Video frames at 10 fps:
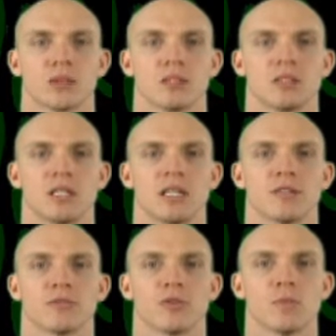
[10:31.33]

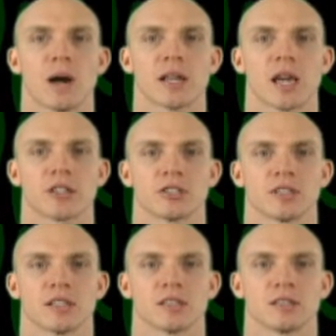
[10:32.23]
Seated full body
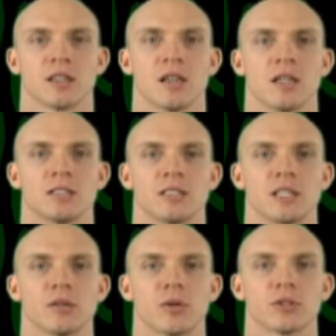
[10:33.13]
exercises.
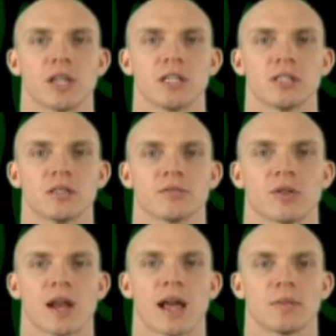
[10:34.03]
Seated rotation
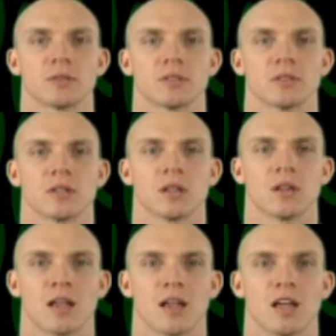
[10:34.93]
for abs.
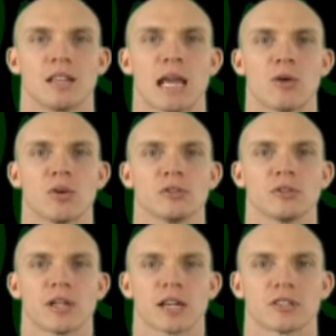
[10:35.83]
Now we will
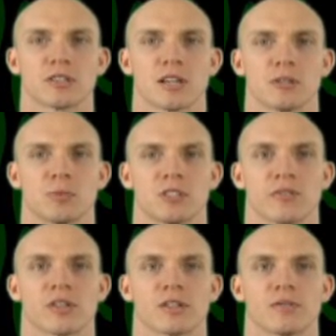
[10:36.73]
do an exercise
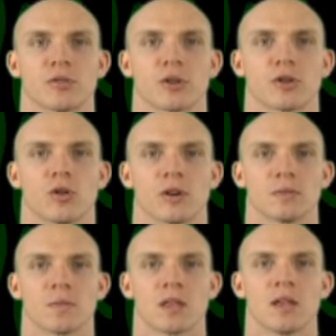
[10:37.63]
specifically for your core.
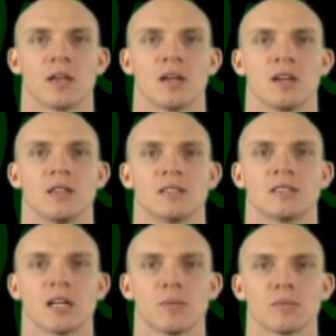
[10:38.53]

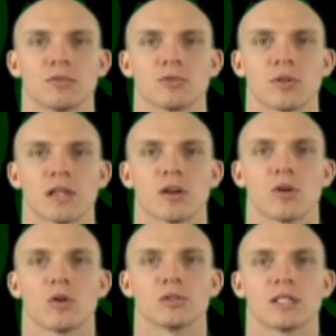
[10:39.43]
Sit up and straight,
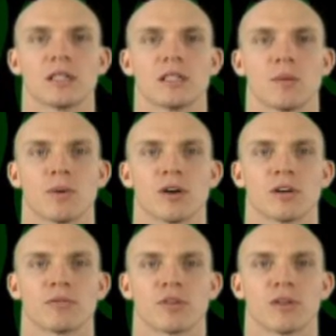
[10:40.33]
holding a dumbbell
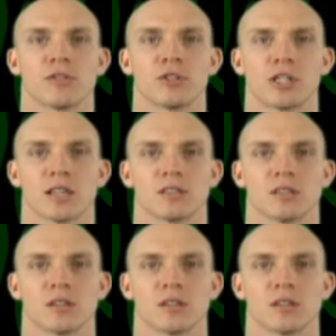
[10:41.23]
in front of your chest.